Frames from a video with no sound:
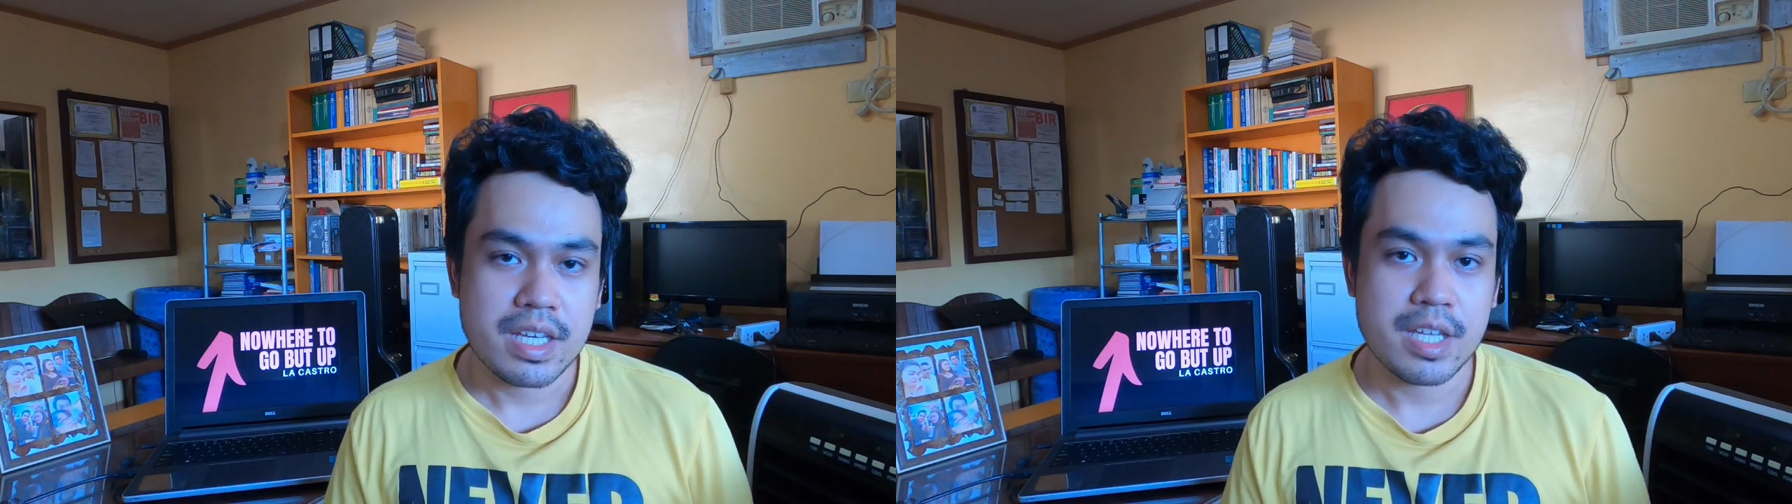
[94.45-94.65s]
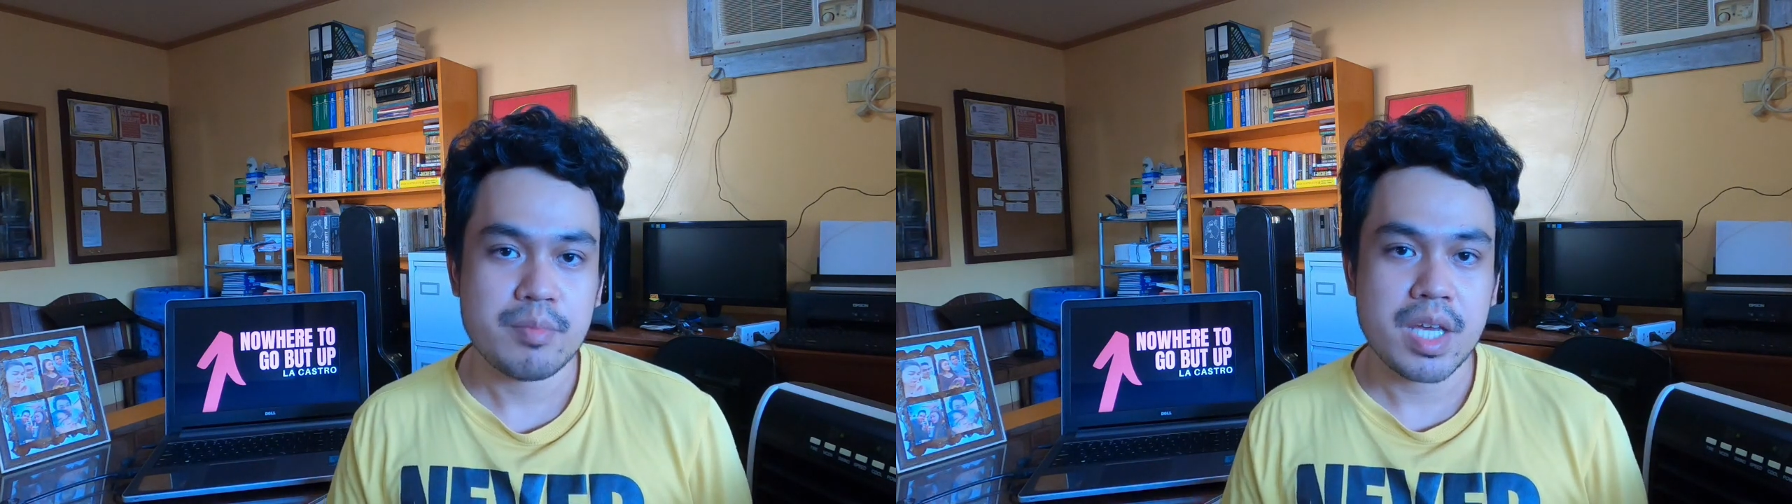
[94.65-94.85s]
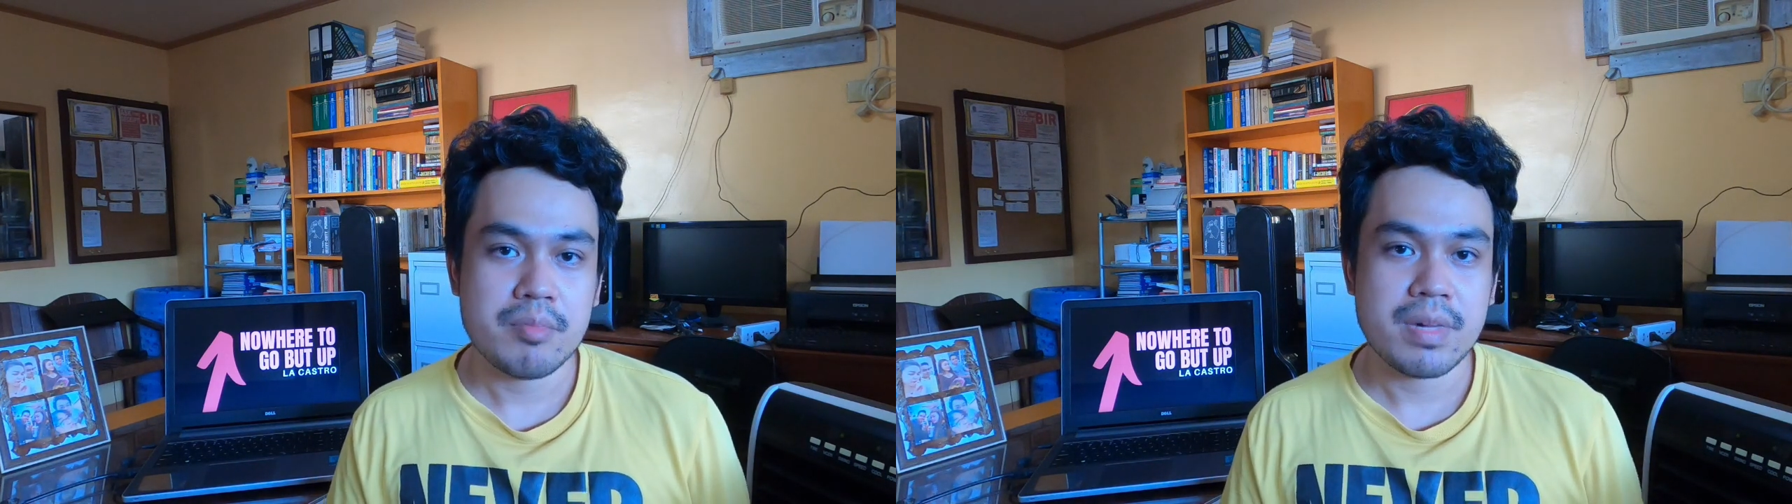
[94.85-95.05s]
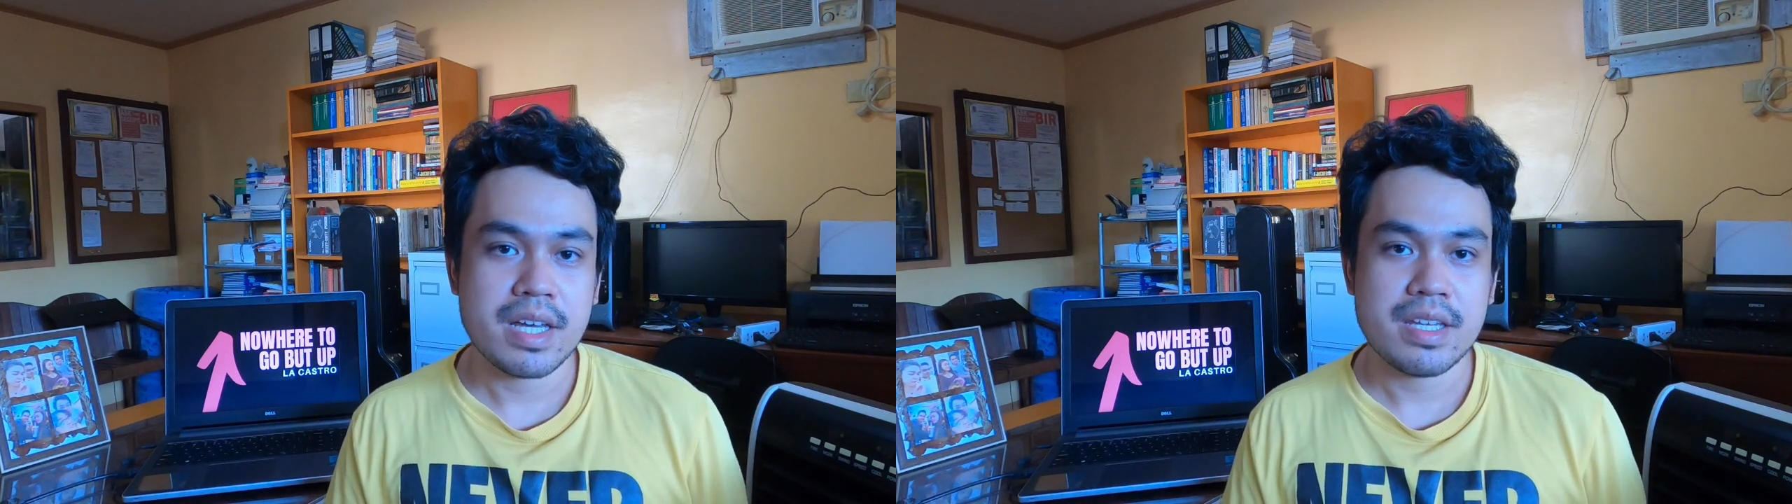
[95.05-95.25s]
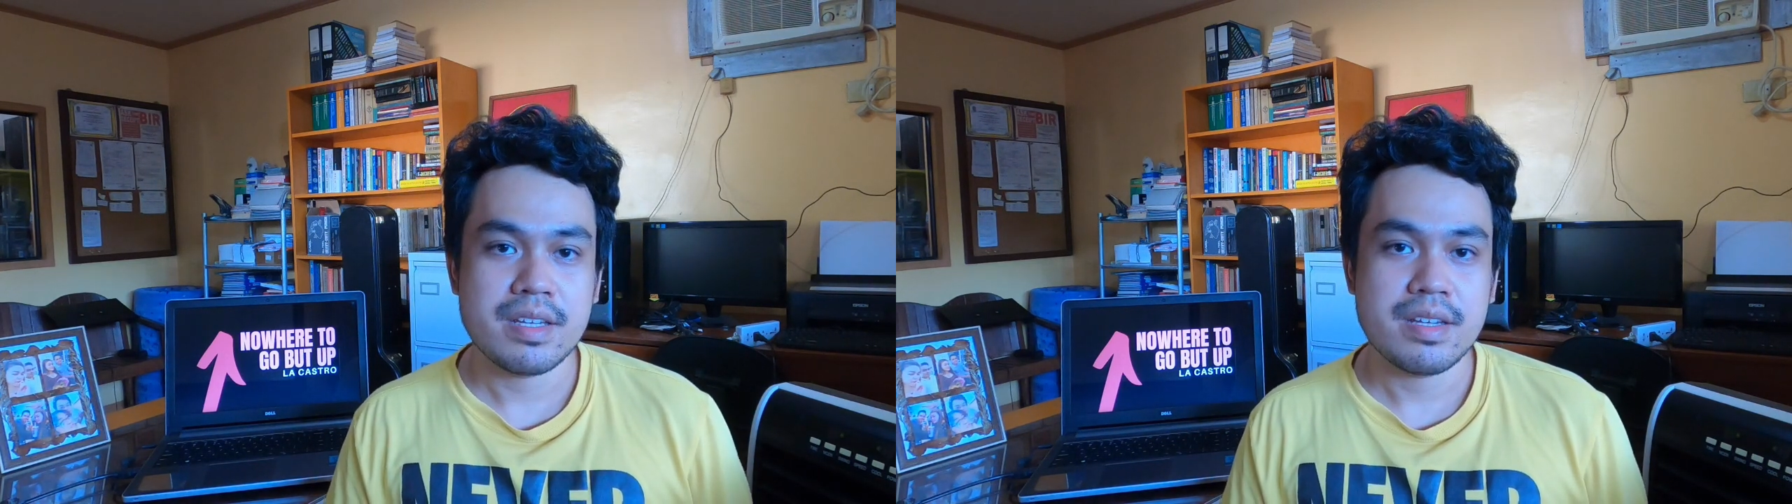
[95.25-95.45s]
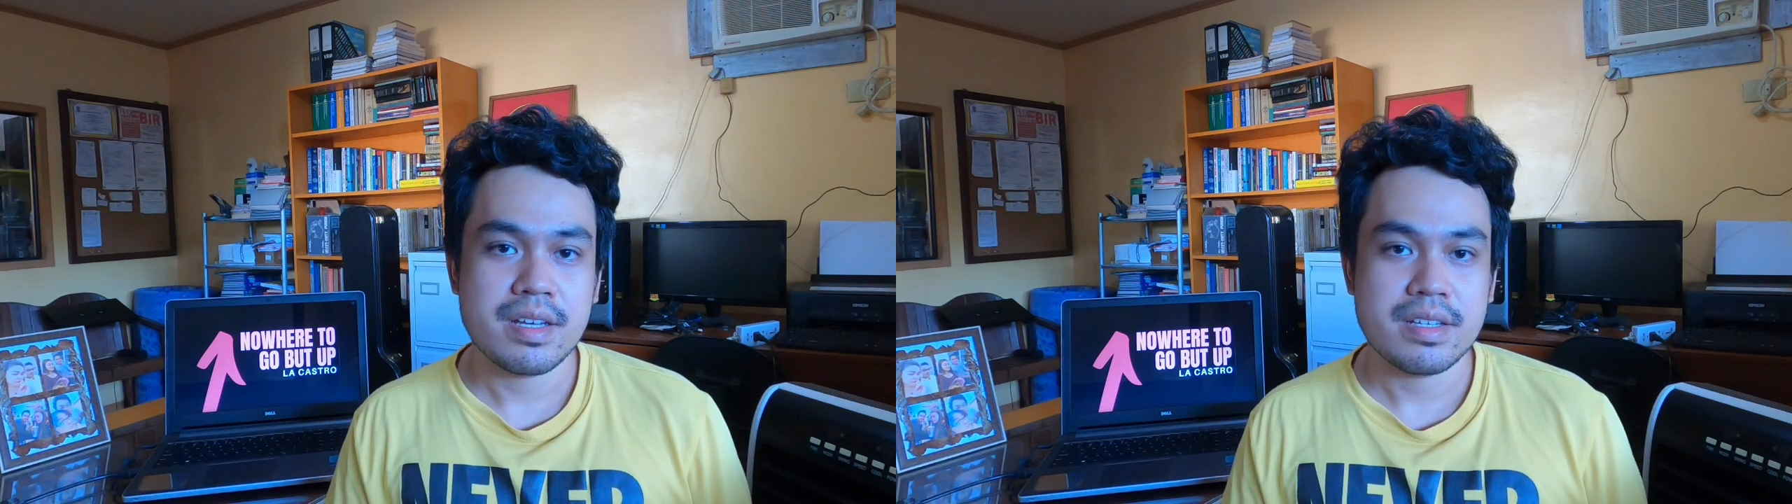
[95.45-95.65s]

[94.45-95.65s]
In my mind,